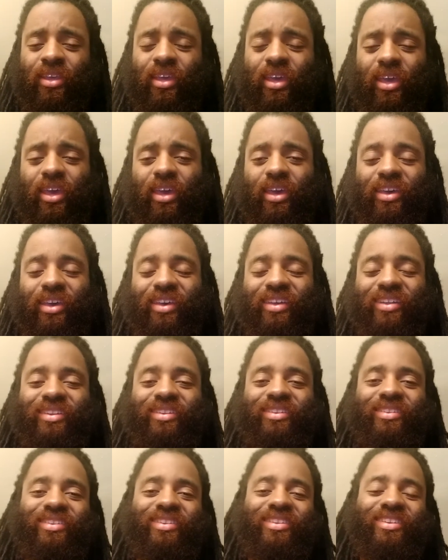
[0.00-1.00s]

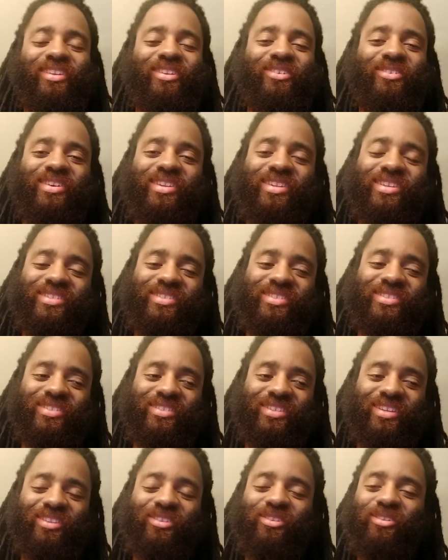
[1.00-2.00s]
And it is
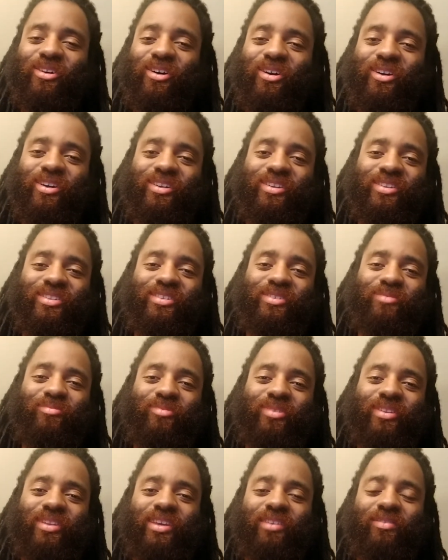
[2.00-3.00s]
a little hard to
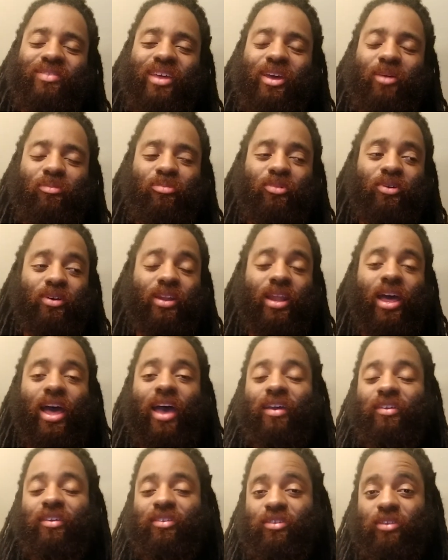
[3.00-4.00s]
believe that, but
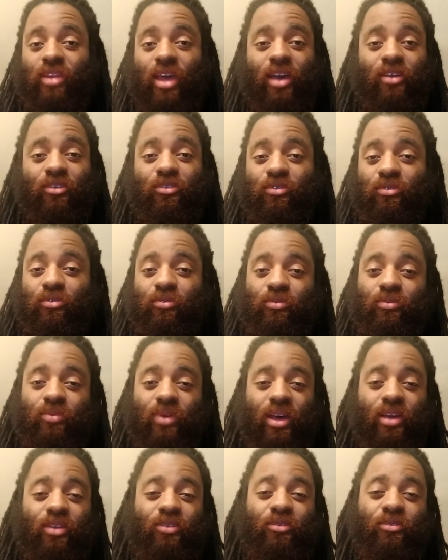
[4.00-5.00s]
I do
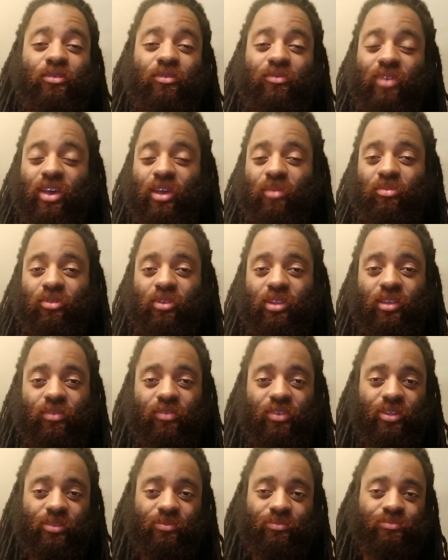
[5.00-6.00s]
in fact believe it.